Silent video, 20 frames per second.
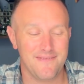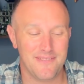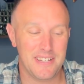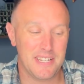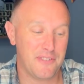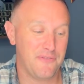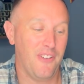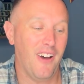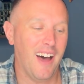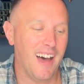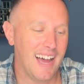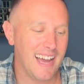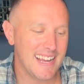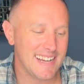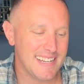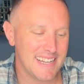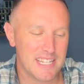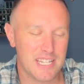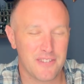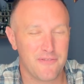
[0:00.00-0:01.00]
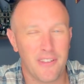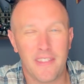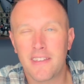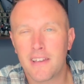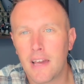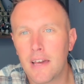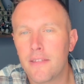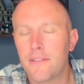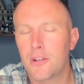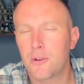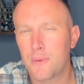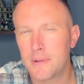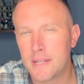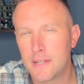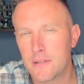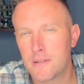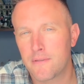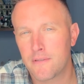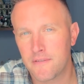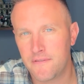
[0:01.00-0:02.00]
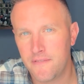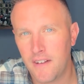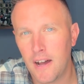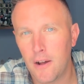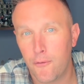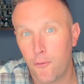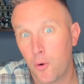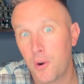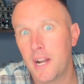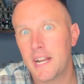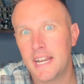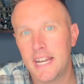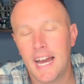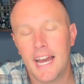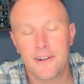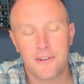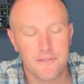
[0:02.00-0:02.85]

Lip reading: it's fine. I think it retails for $4.99